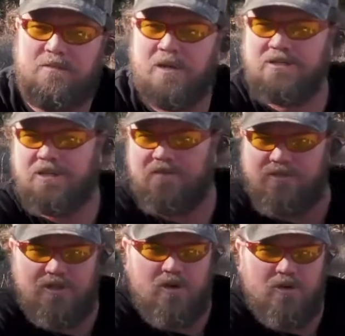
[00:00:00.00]
Depends on
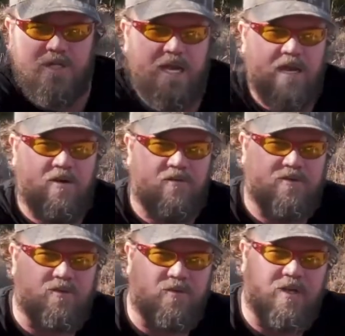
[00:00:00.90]
if it's a cold day or if
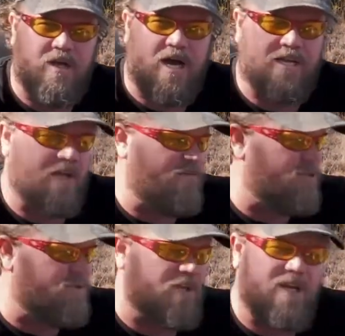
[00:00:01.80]
it's a really hot day. If
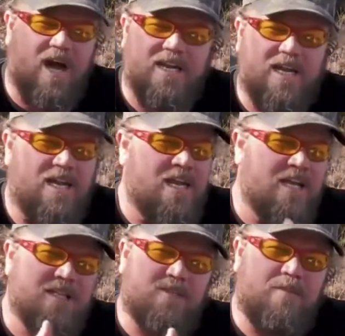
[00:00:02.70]
it's a really hot day,
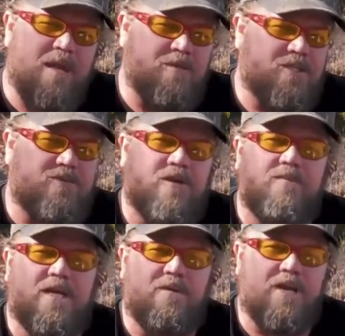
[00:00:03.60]
this baby's
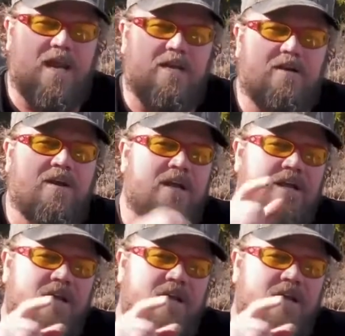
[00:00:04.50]
screaming coming out of here.